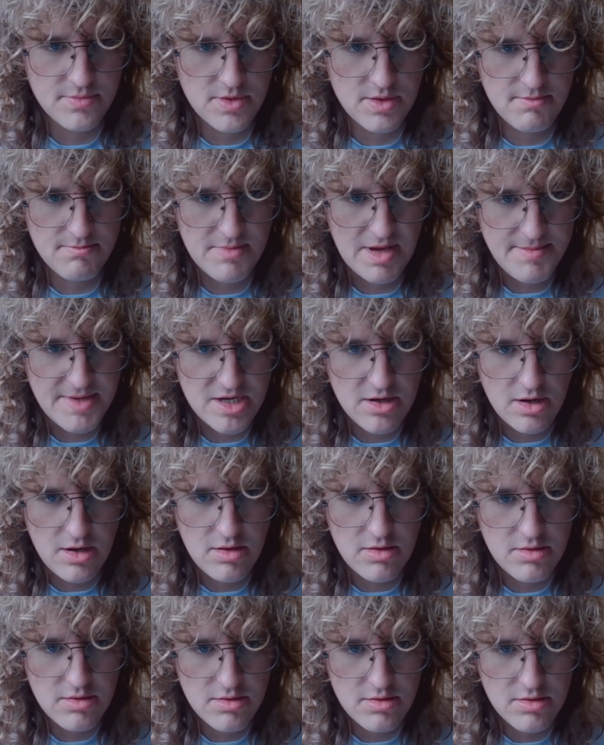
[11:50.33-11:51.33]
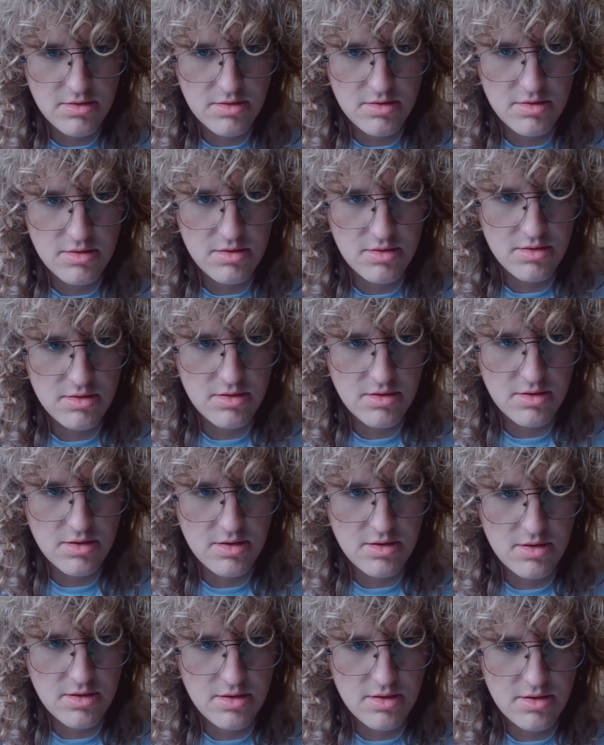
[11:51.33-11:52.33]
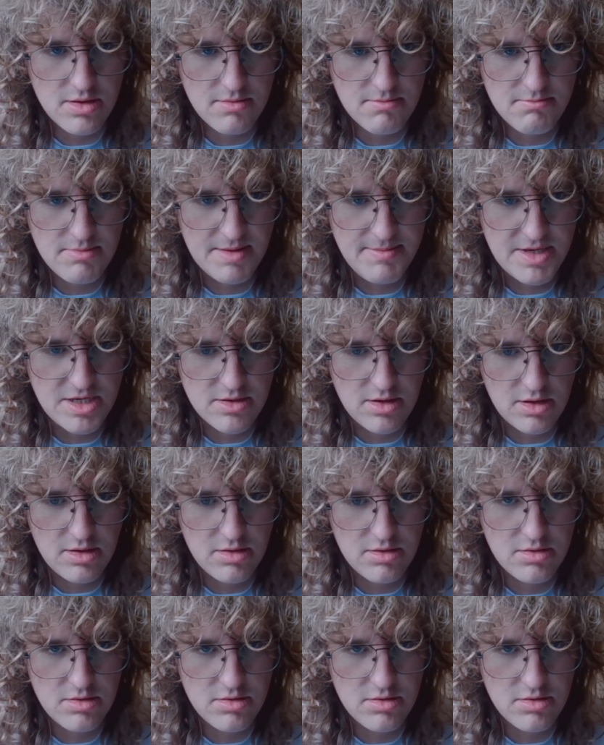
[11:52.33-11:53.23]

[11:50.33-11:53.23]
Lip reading: Maybe not. Maybe not.